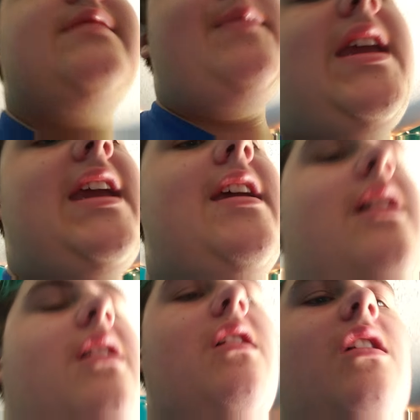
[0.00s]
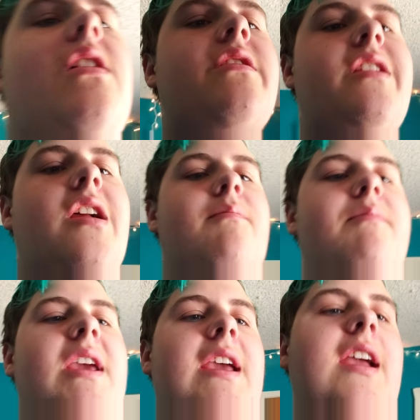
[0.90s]
to be all
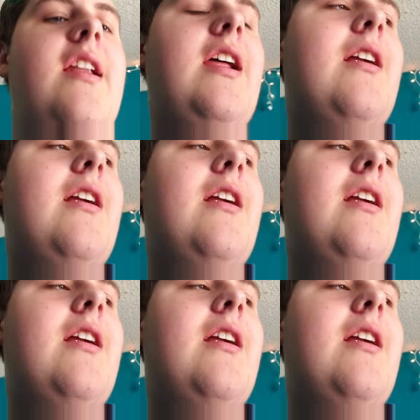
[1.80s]
jumpy and